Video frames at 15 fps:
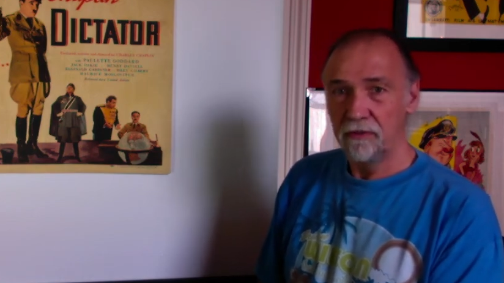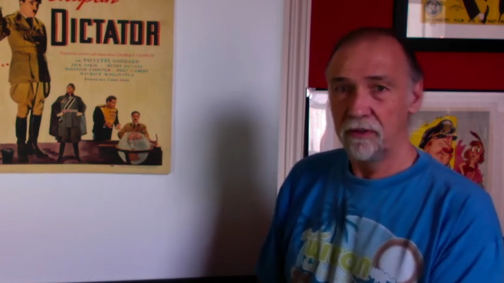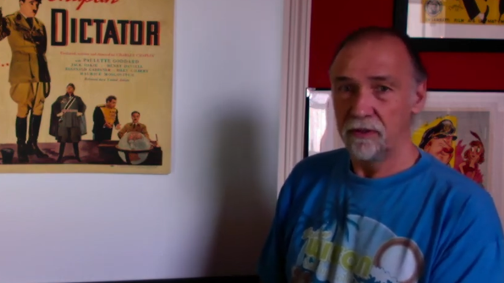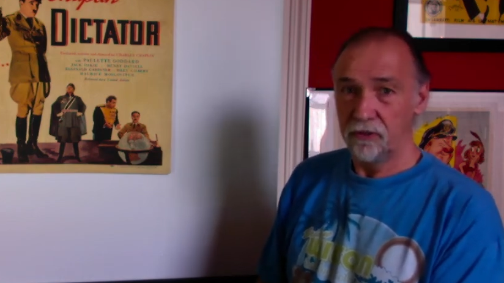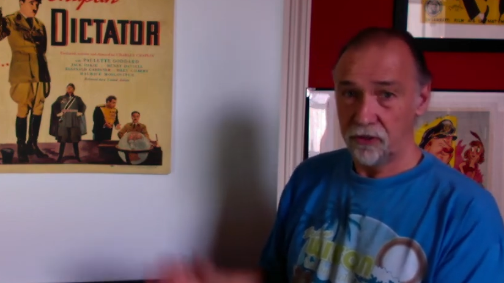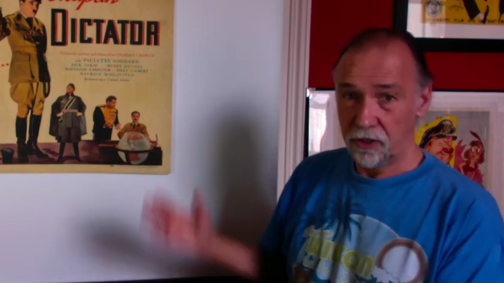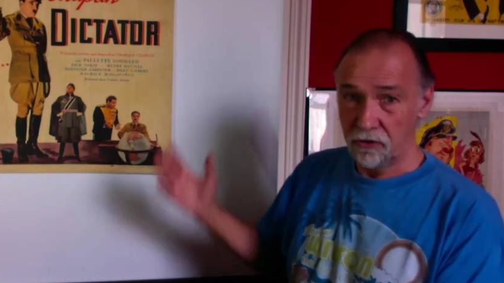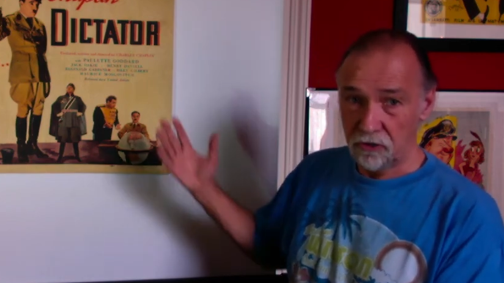
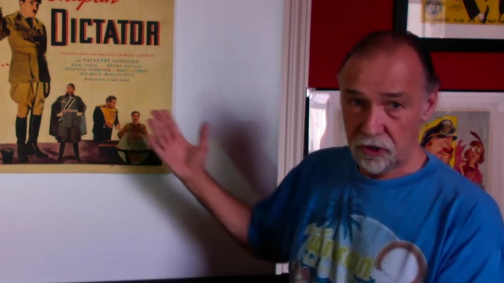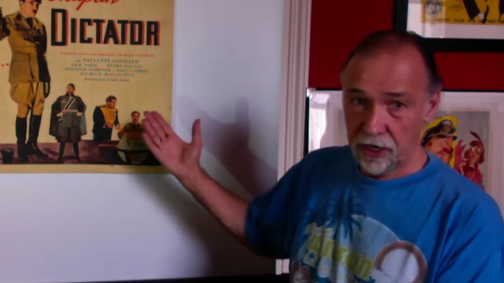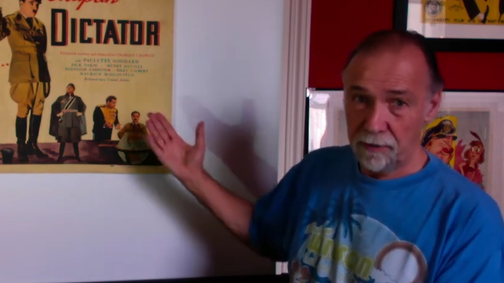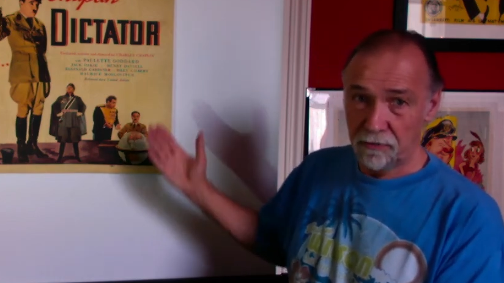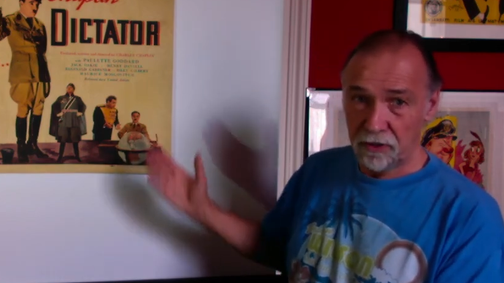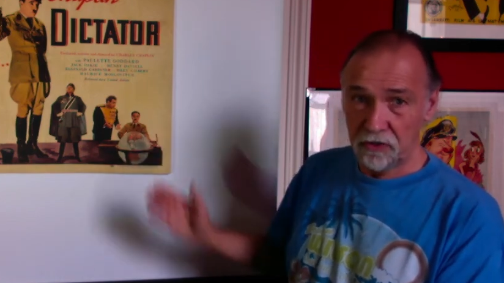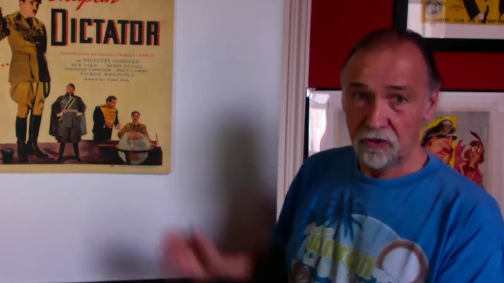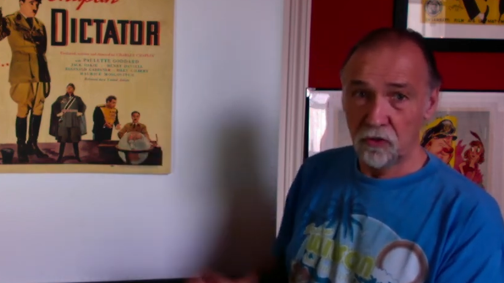So
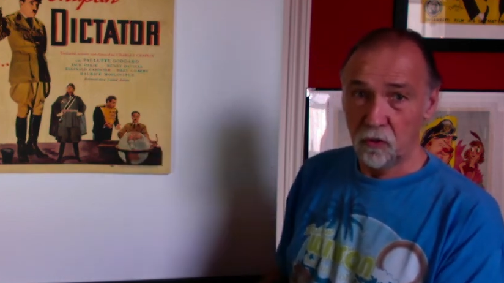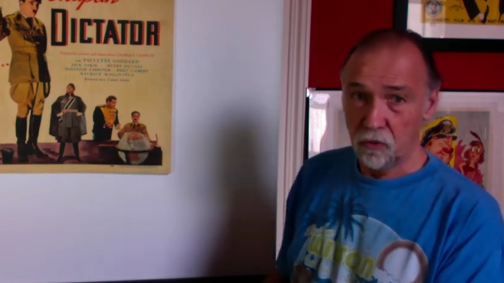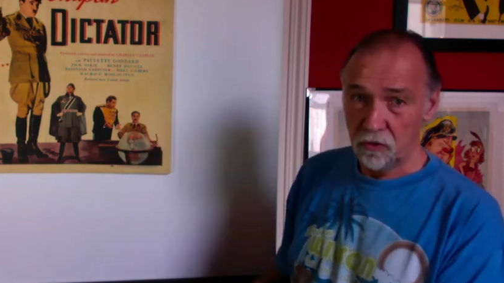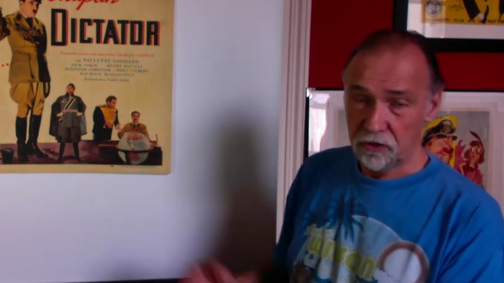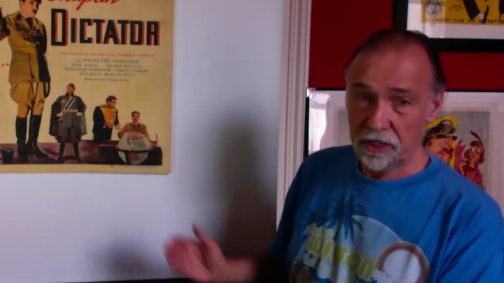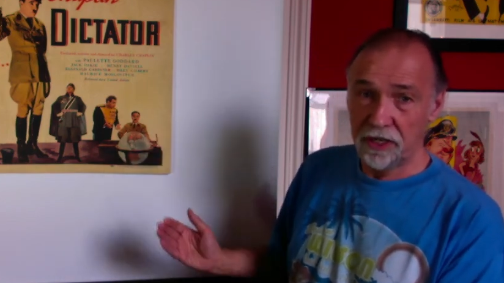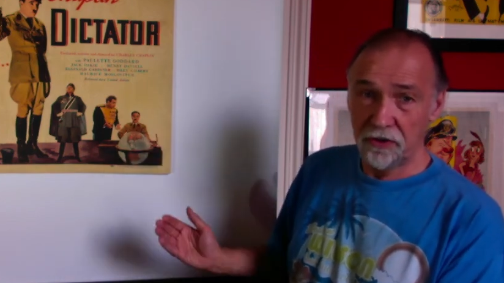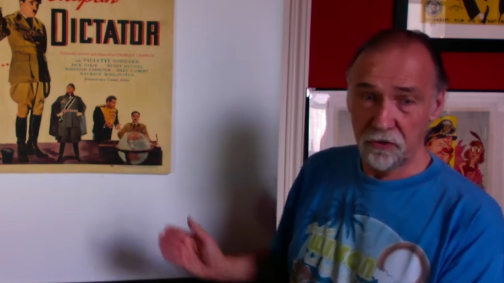Chaplin talks,
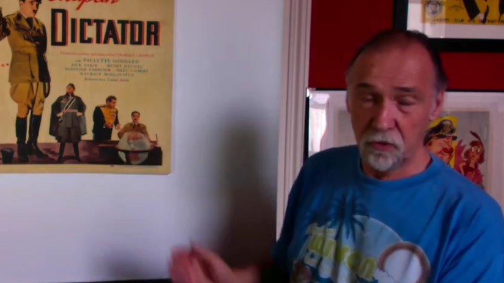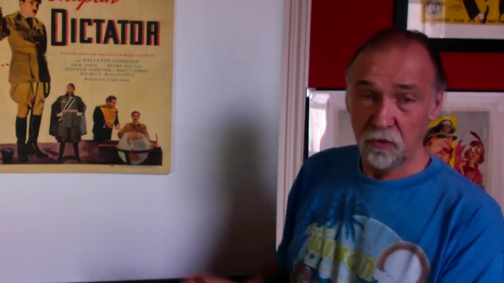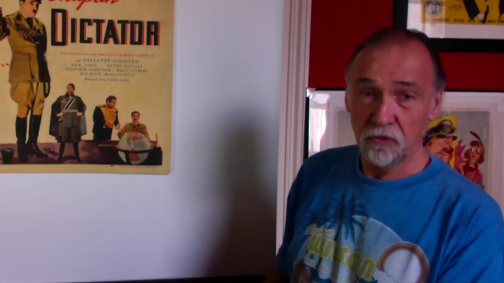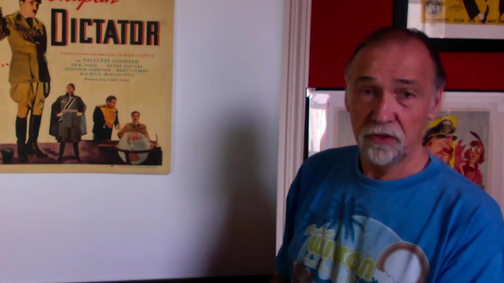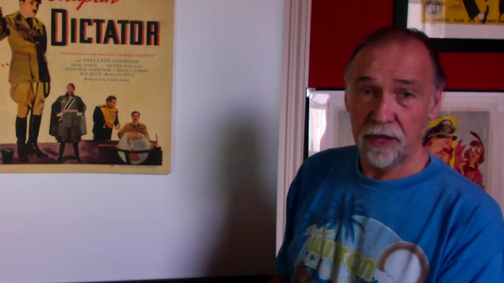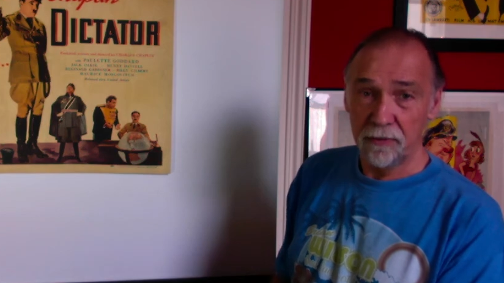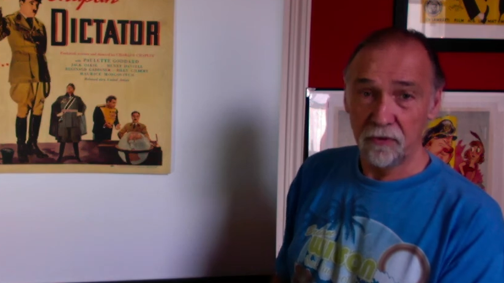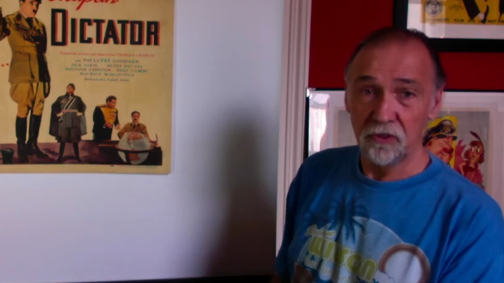he talks.
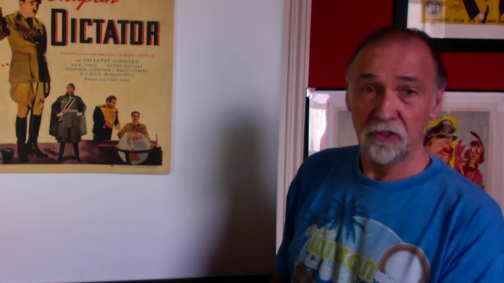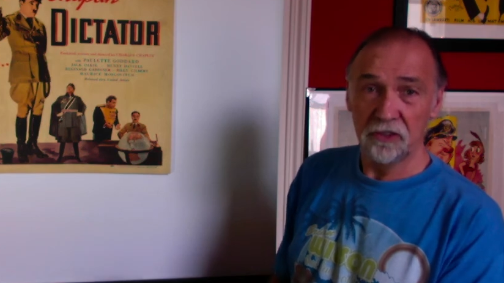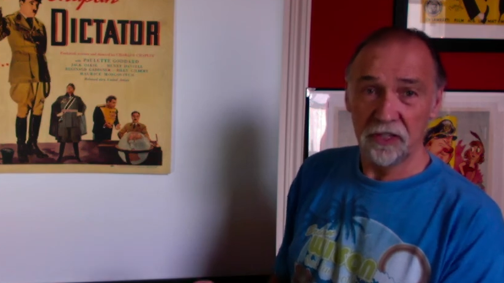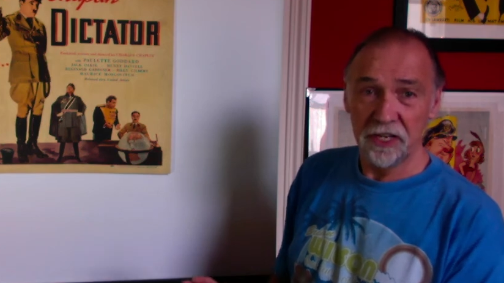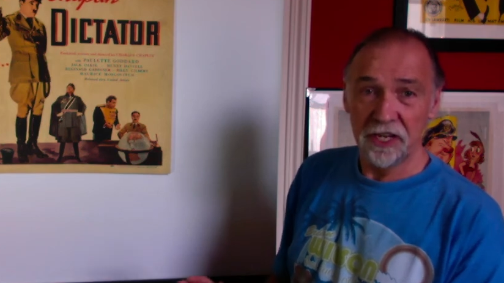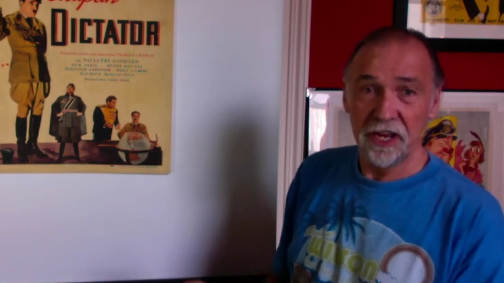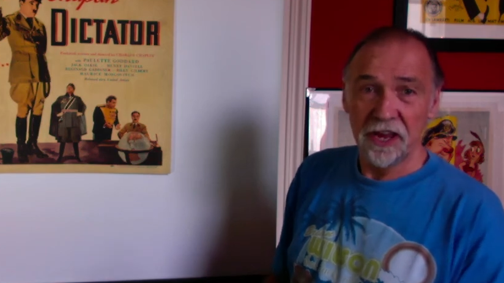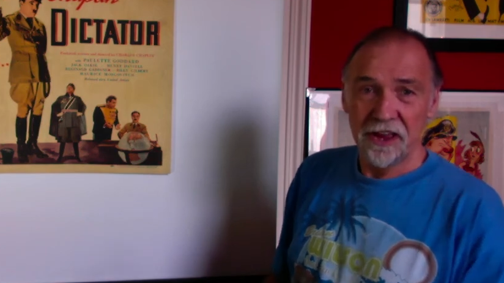That was the